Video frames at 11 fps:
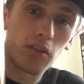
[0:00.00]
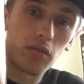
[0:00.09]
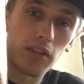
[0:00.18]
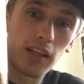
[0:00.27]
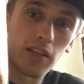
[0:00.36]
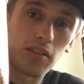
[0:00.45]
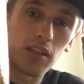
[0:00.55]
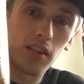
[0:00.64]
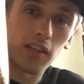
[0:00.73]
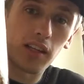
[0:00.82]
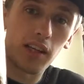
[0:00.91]
you can, yeah, you can see
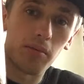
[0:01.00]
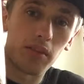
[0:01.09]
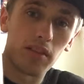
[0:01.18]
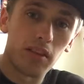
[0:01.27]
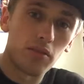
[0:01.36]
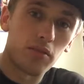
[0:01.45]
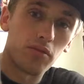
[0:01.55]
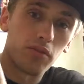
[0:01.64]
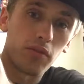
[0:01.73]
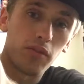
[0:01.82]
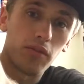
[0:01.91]
that on the camera. There's lots
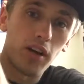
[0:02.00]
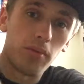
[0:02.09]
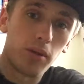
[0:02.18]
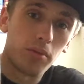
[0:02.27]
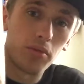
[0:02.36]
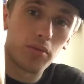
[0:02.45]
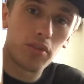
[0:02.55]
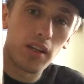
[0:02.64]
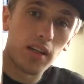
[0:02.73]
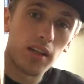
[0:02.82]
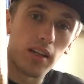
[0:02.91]
of fine bubbles.
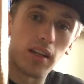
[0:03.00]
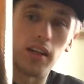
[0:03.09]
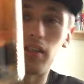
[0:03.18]
Uh,